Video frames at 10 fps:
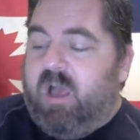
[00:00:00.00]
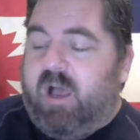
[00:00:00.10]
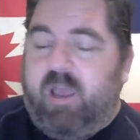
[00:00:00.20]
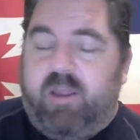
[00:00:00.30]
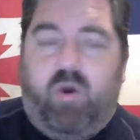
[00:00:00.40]

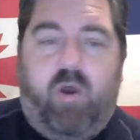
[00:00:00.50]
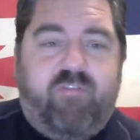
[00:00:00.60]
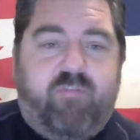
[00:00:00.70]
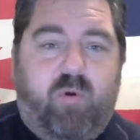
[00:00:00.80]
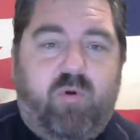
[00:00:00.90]
I know I've
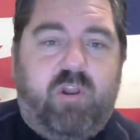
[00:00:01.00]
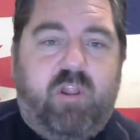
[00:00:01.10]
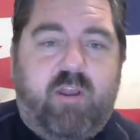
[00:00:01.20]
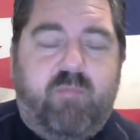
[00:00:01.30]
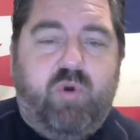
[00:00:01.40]
spoken a
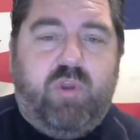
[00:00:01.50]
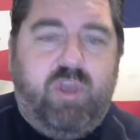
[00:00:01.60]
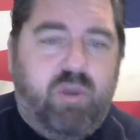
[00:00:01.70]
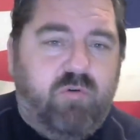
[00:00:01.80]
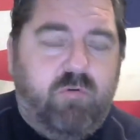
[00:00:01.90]
lot about
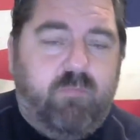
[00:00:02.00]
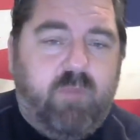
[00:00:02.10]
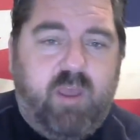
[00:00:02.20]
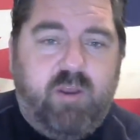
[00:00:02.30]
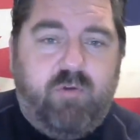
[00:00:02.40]
Q.
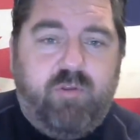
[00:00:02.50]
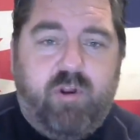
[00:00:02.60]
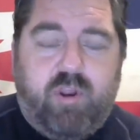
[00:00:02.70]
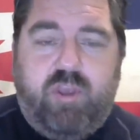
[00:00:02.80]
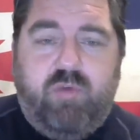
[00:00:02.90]
I know there
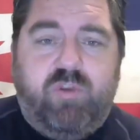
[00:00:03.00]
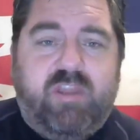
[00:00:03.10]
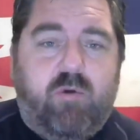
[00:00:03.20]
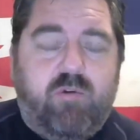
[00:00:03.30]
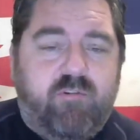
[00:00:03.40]
are Q
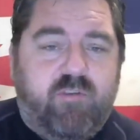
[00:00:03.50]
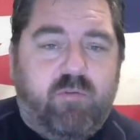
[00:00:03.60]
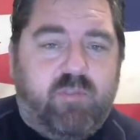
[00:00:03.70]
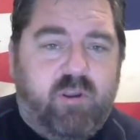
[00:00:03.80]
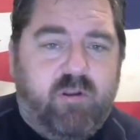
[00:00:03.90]
doubters
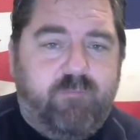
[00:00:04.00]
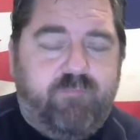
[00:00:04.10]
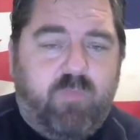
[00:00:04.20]
out there.